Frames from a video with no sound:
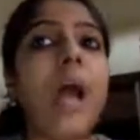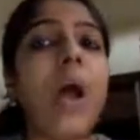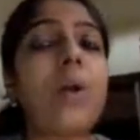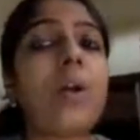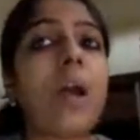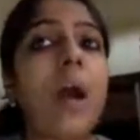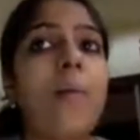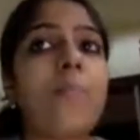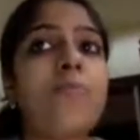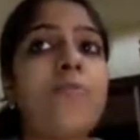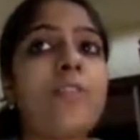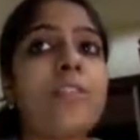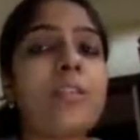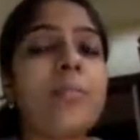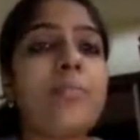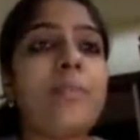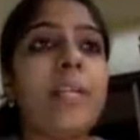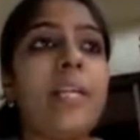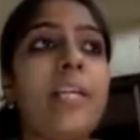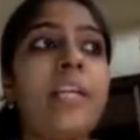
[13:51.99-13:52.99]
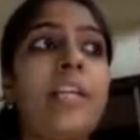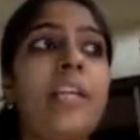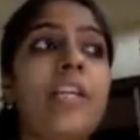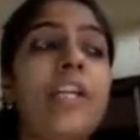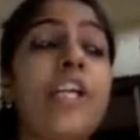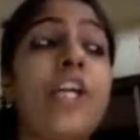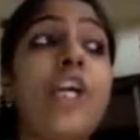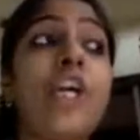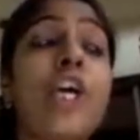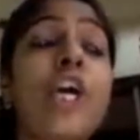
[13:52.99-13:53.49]
Sit down
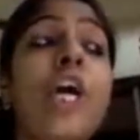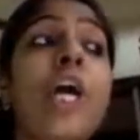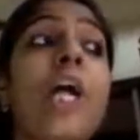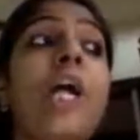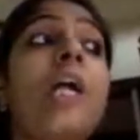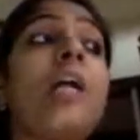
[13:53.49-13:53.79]
comfortably.